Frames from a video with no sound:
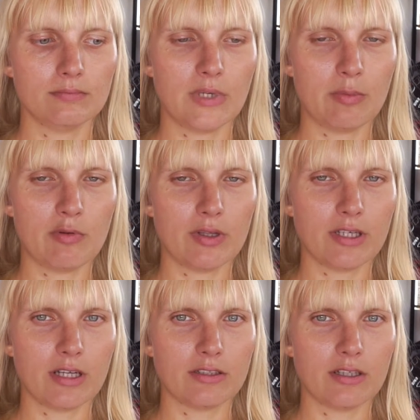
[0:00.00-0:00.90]
maybe one
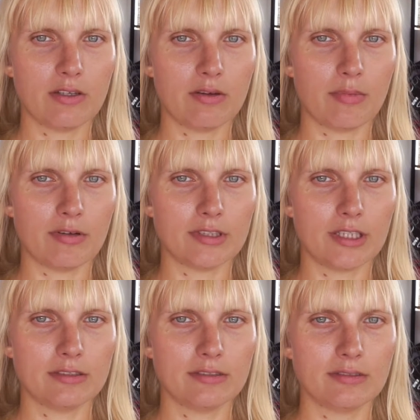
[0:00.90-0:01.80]
day I'll tell you about
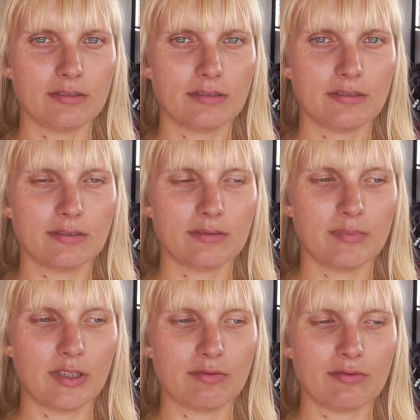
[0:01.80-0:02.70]
that,
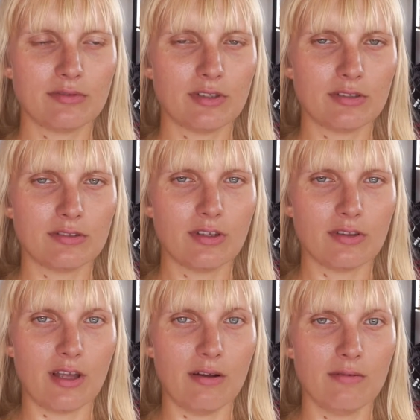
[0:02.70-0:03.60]
but not
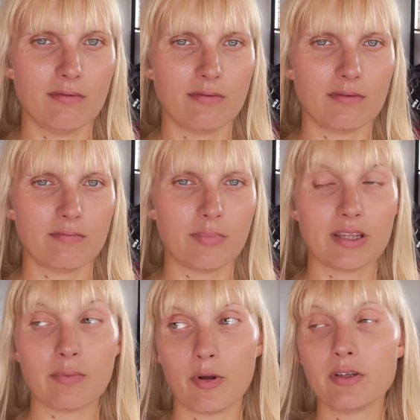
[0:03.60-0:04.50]
now.
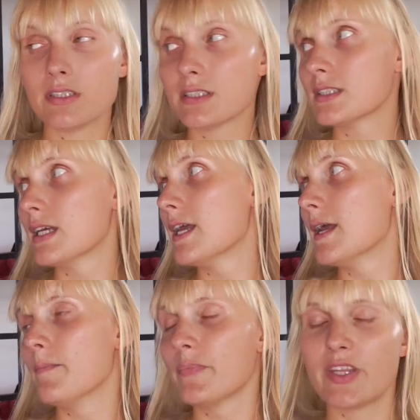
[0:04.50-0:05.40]
But the point is
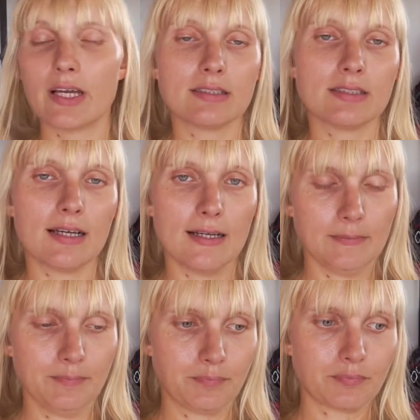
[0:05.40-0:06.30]
that
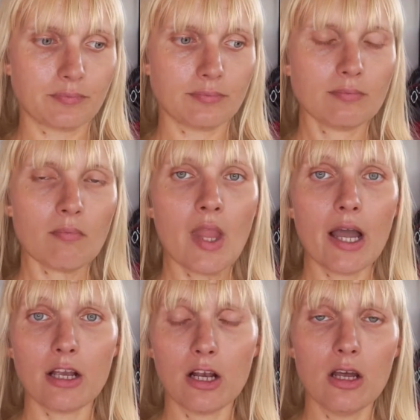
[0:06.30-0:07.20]

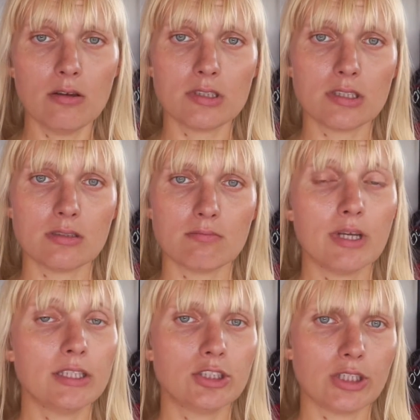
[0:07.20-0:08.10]
I closed
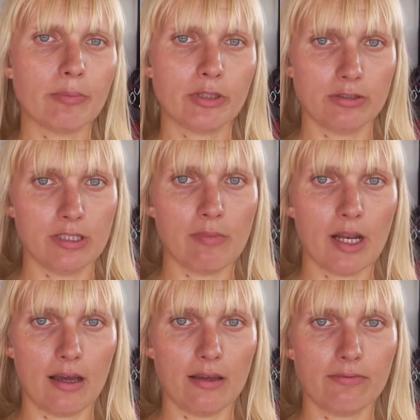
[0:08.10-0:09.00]
many chapters in my
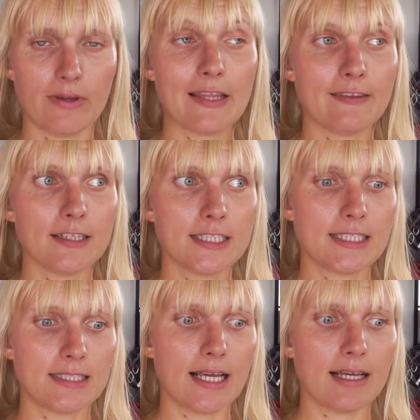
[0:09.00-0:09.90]
life, and I
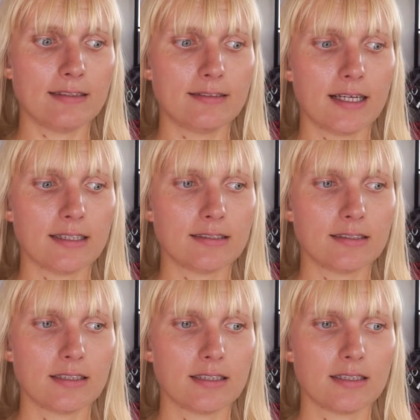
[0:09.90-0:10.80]
said that
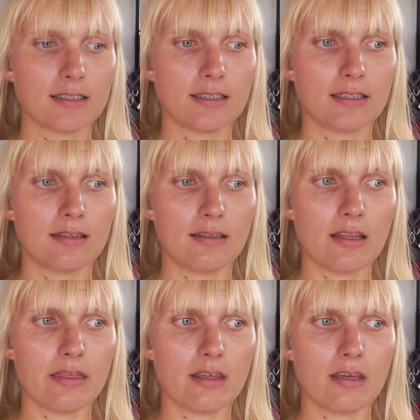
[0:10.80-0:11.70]

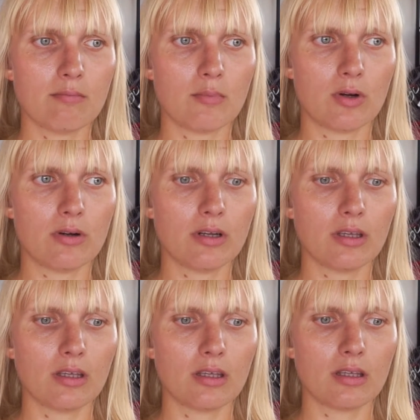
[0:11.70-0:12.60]
nothing more
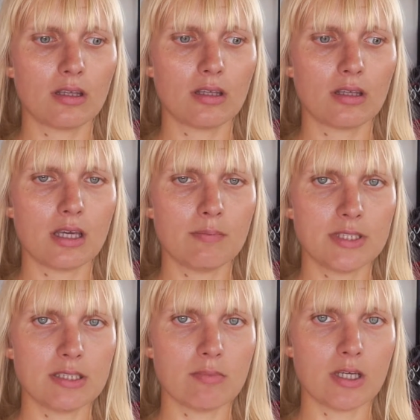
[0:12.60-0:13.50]

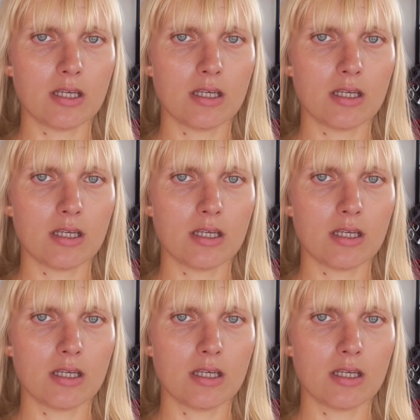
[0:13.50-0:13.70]
keeps me